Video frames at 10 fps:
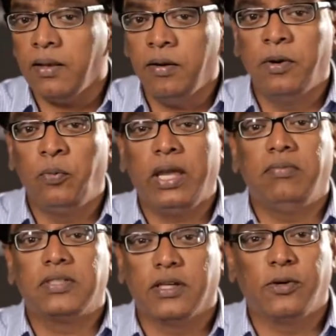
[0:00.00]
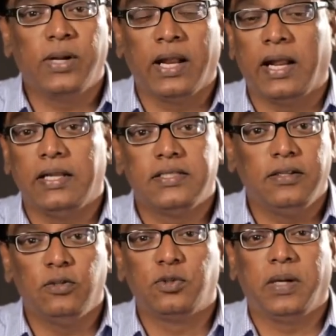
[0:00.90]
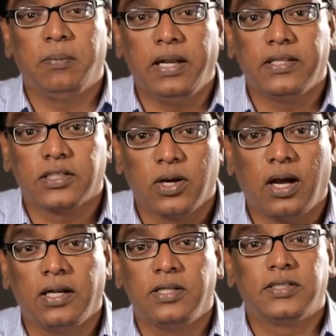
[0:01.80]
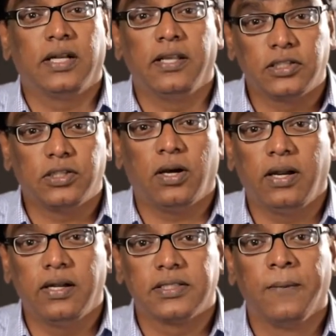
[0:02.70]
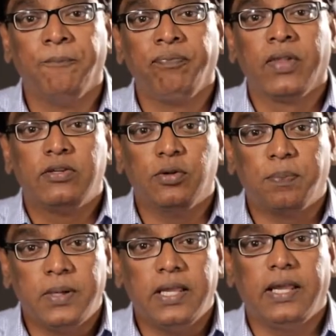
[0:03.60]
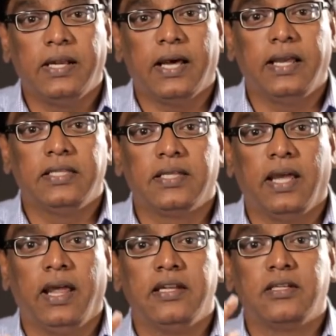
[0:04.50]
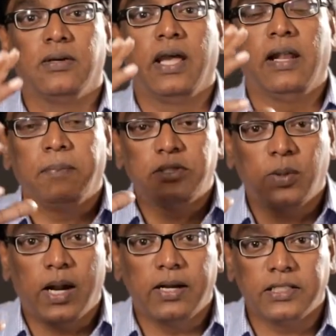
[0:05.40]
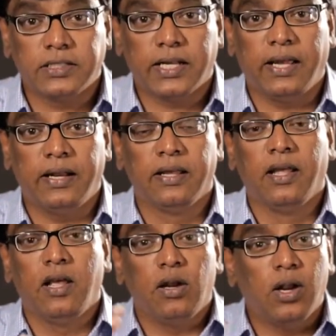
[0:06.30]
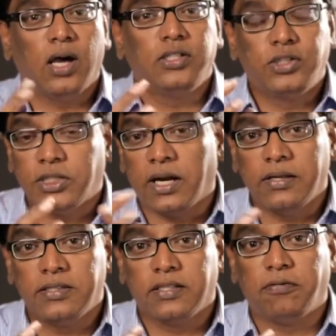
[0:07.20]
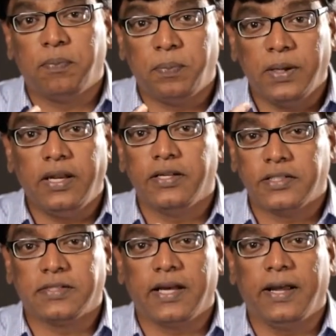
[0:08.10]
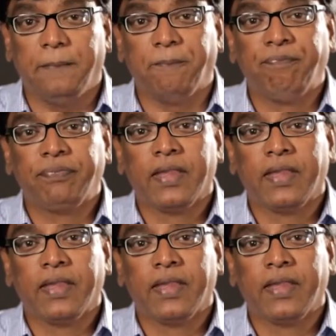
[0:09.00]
Remember, wave is a good analogy used by many scholars and historians to periodize and to help us to understand large chunks of periods of time.